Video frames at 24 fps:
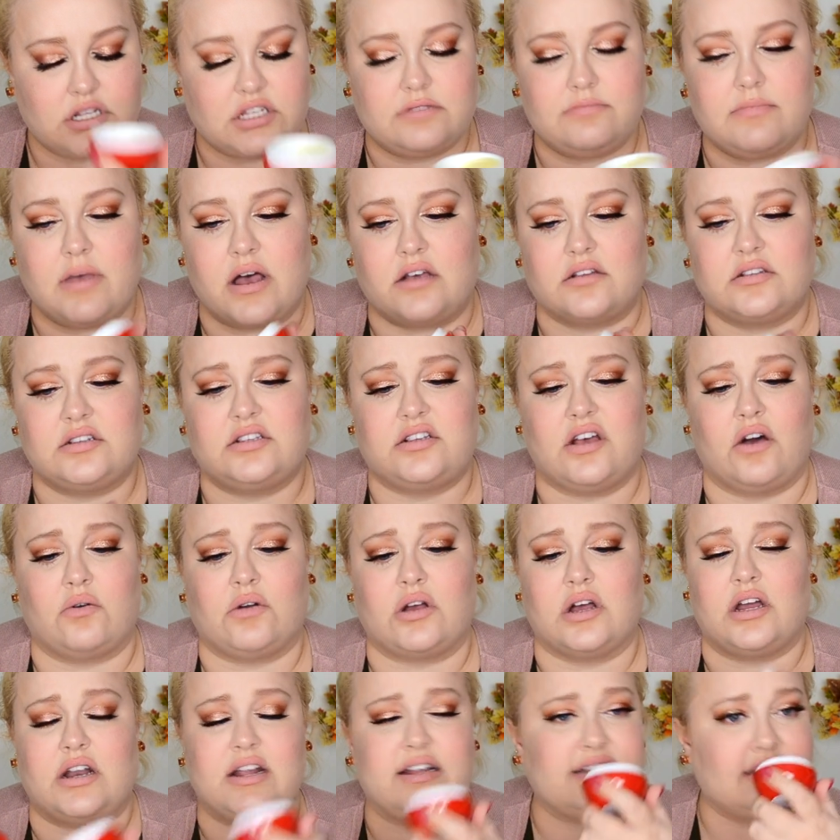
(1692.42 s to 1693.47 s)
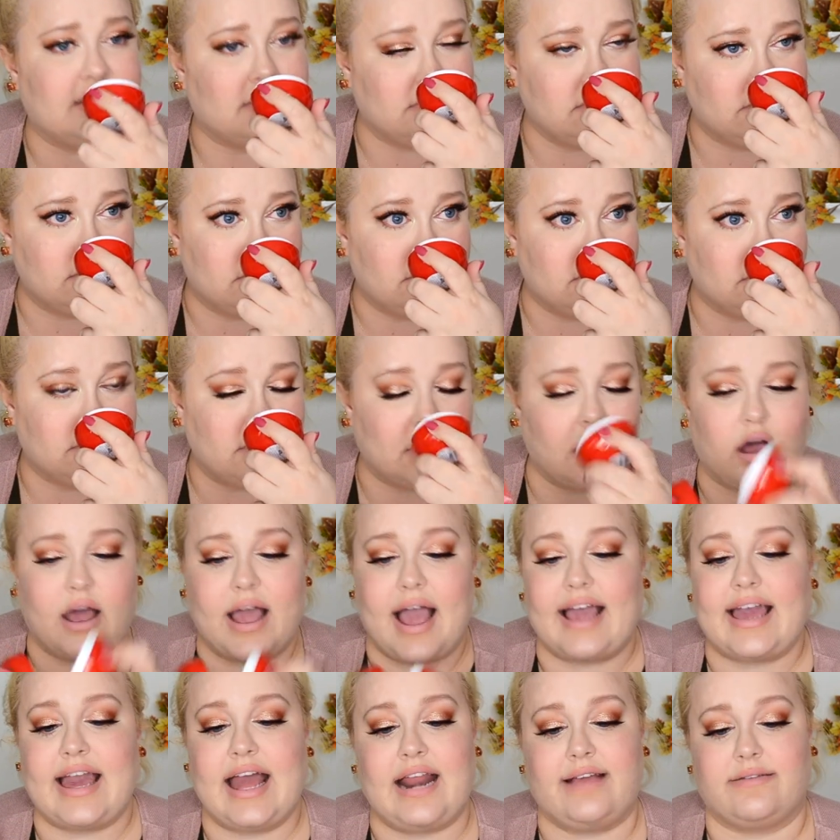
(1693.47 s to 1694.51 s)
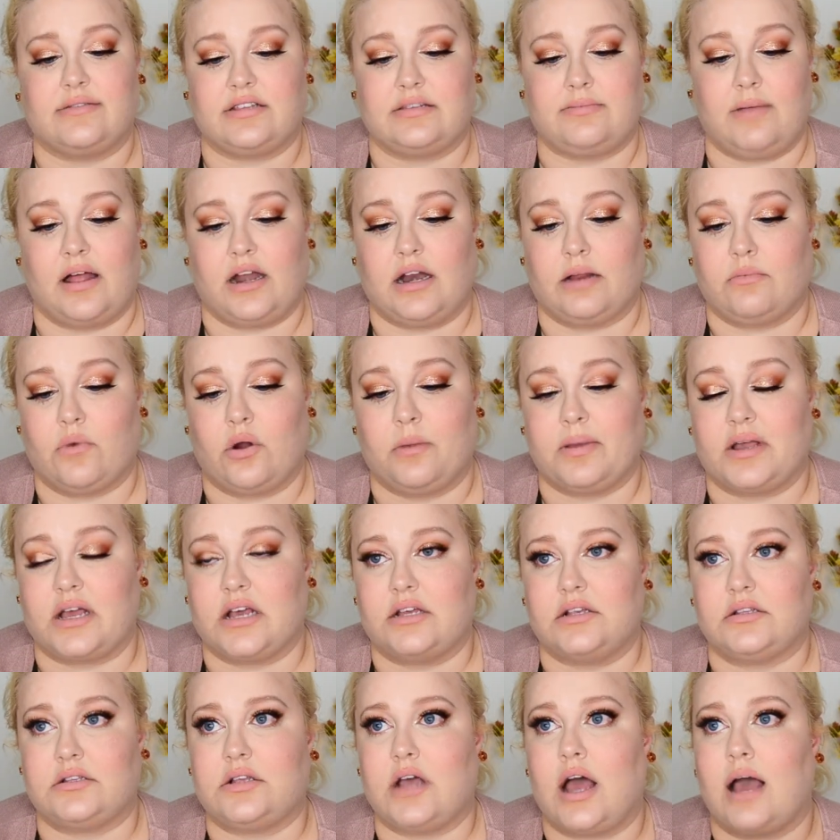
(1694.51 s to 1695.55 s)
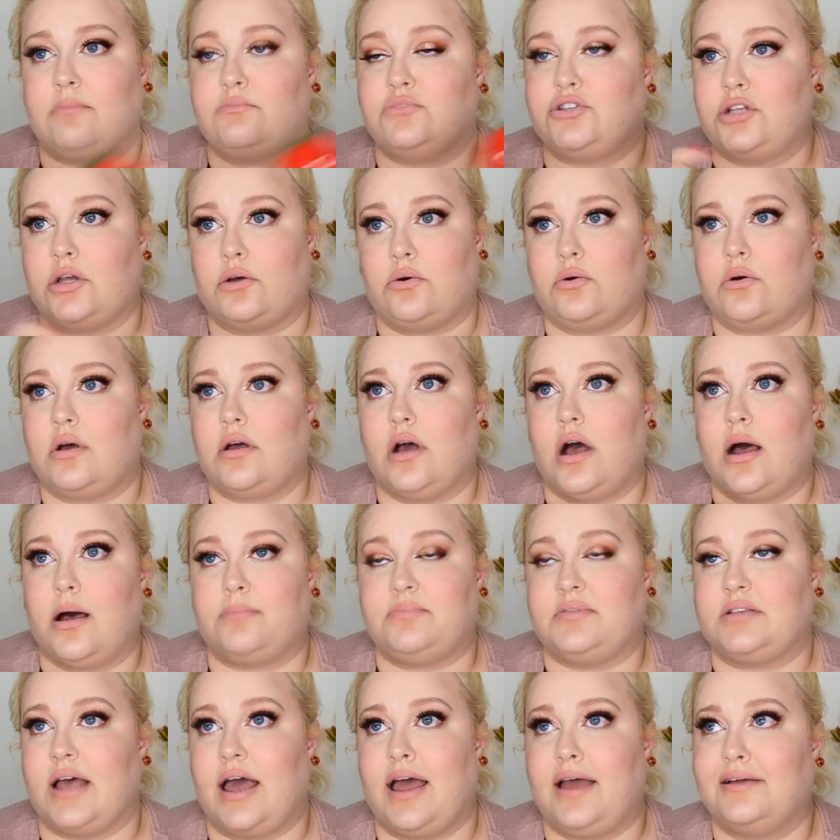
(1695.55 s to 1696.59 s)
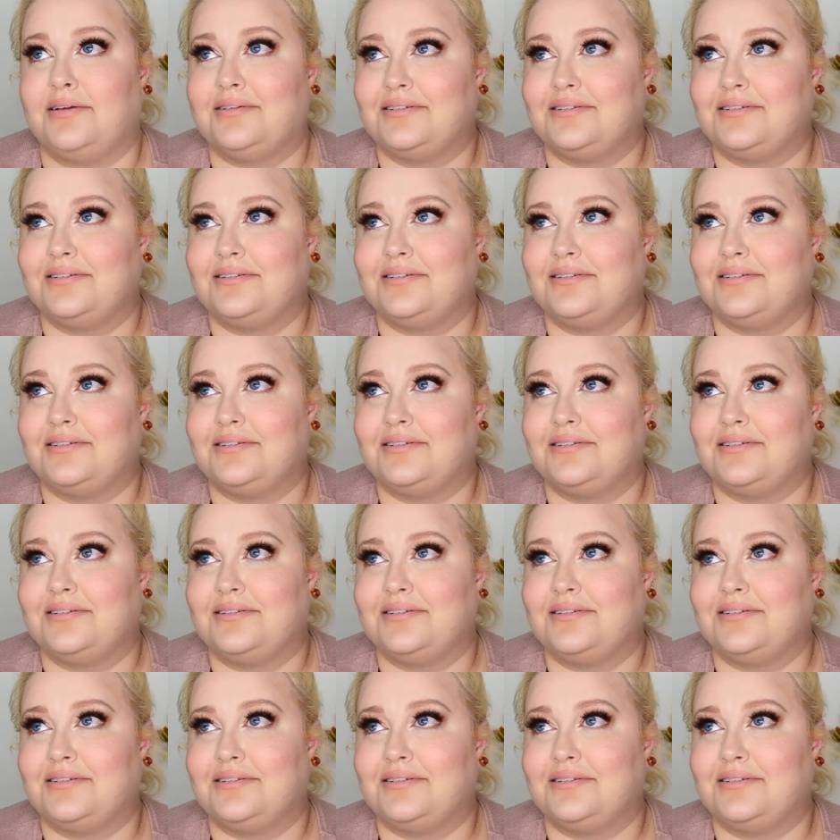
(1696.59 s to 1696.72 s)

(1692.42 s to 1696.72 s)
Smells so good. It's, I can't even smell anymore because I'm so upset.